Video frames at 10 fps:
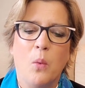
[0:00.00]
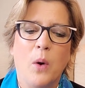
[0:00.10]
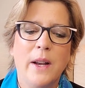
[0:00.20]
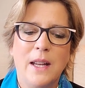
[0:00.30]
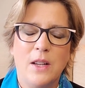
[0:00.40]

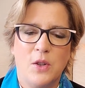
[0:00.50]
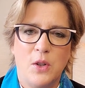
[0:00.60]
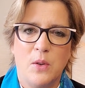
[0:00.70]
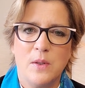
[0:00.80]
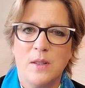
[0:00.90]
what it
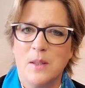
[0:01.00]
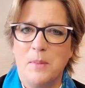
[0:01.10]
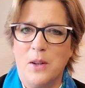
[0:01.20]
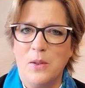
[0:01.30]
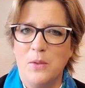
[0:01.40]
shows us
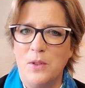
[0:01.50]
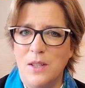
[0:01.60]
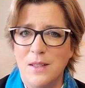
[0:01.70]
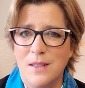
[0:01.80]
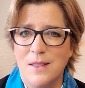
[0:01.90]
about who
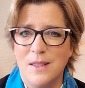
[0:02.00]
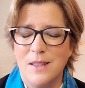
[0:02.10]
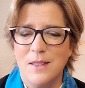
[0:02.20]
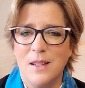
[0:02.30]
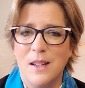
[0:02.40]
Jesus
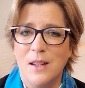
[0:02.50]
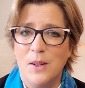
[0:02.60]
is,